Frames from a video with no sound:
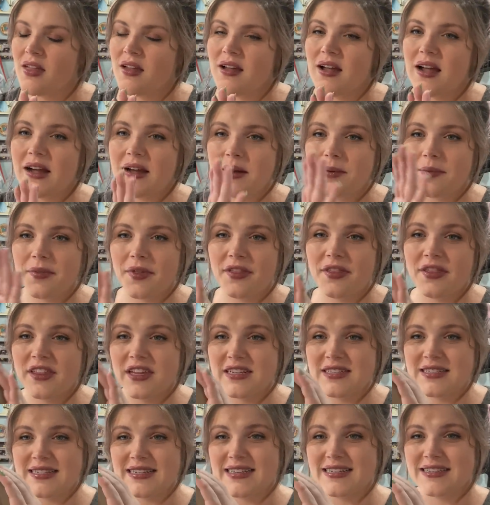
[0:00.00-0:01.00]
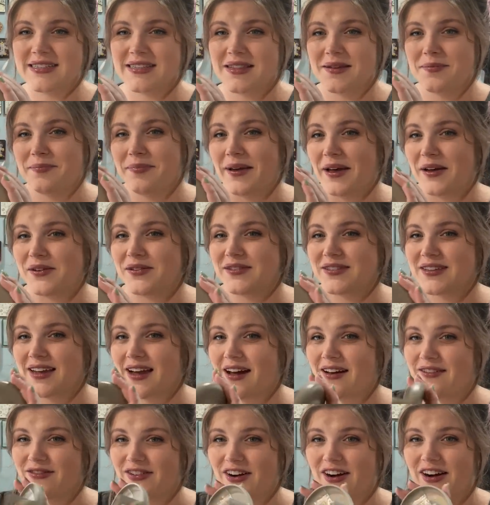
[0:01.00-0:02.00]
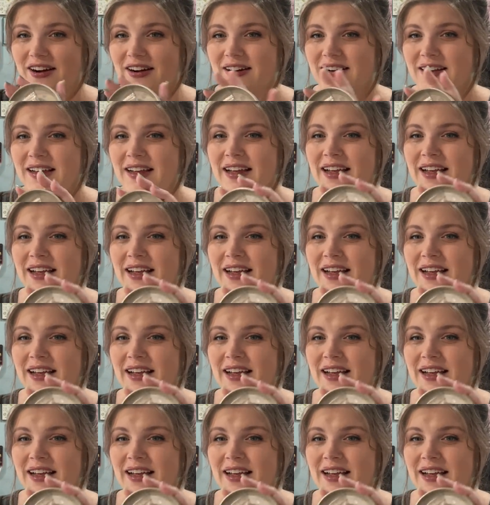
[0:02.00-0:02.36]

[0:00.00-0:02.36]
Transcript: Um, this is the belt cover.